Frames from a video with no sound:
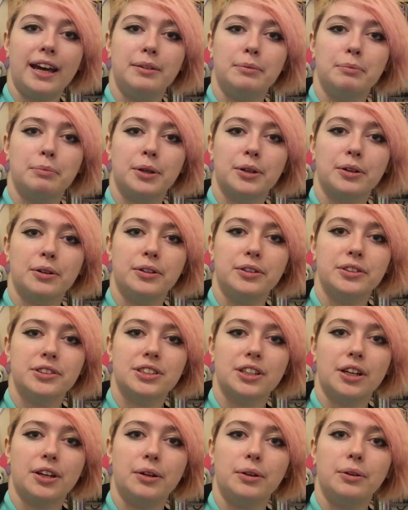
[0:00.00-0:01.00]
but
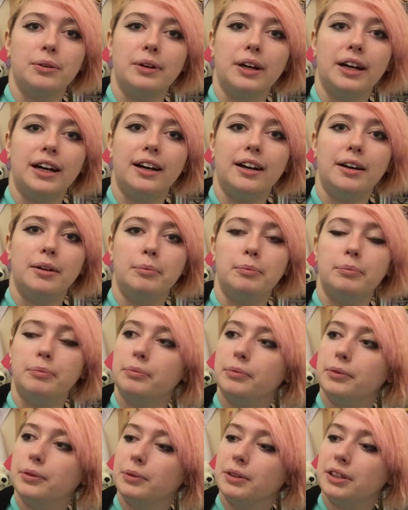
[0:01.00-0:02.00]
also
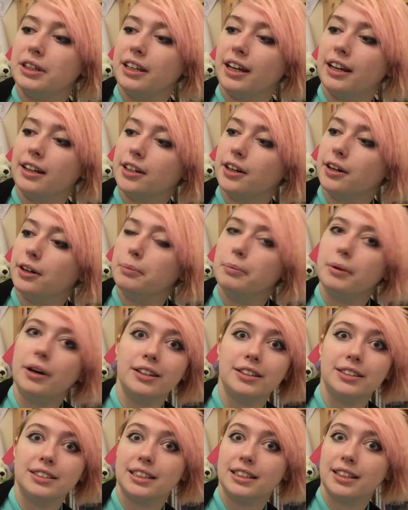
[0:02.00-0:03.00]
with the alcohol markers
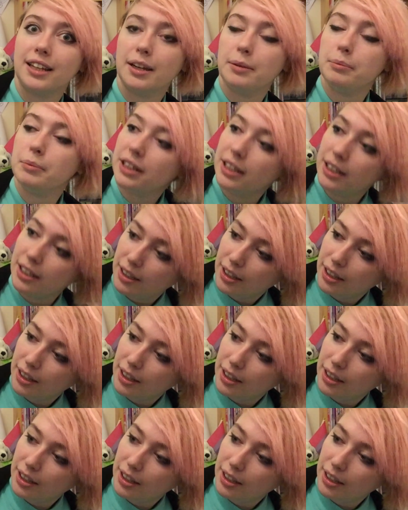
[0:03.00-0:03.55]
that came with it.